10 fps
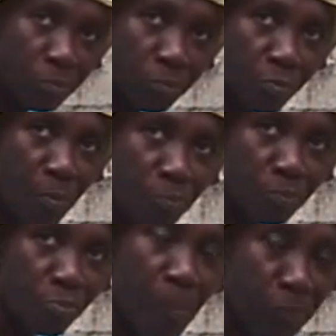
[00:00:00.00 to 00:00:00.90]
You like them
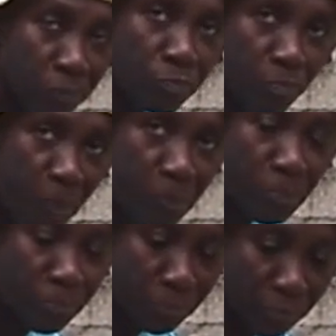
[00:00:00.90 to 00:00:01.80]
on there? Mm -hmm.
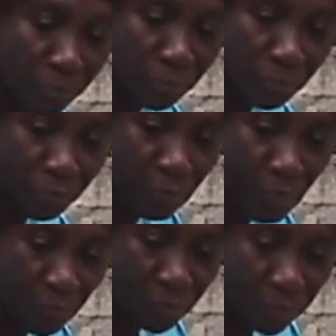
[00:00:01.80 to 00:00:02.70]

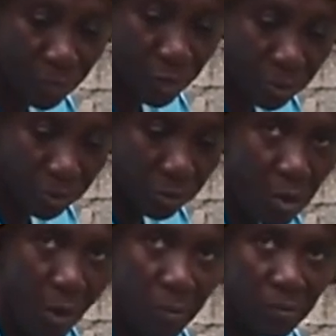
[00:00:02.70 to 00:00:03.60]
You buy them at
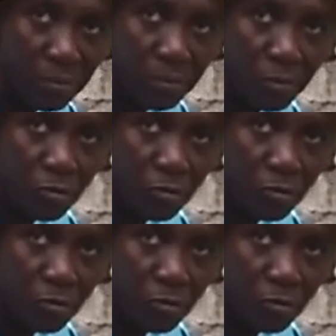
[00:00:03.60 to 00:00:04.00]
the market too,